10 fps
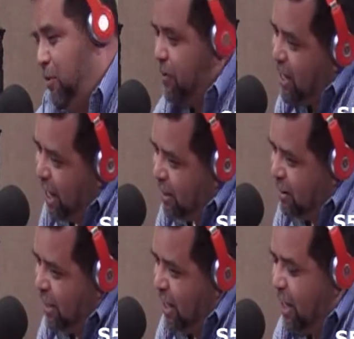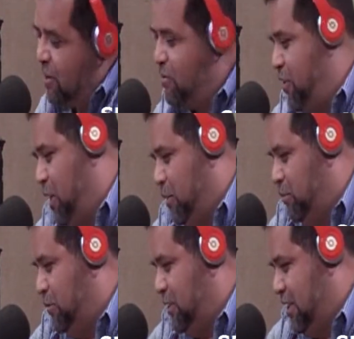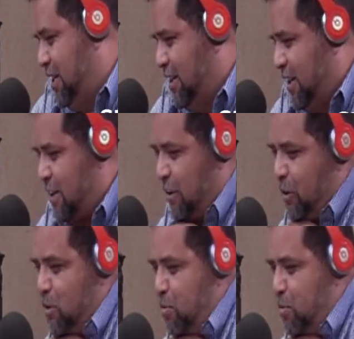Behind and not from in those